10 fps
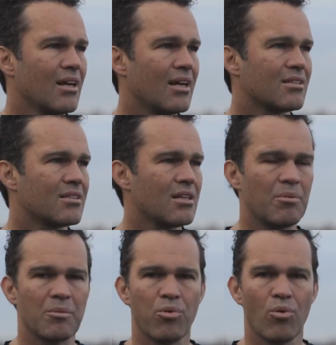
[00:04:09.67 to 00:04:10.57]
at the
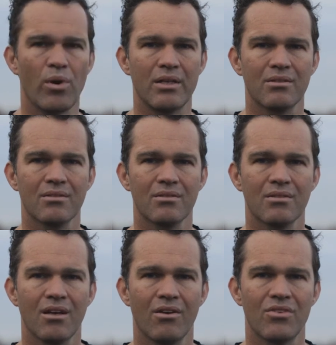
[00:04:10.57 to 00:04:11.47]
tipping point
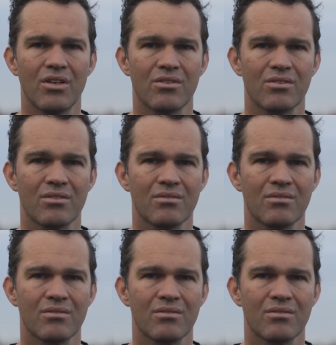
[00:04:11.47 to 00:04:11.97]
of this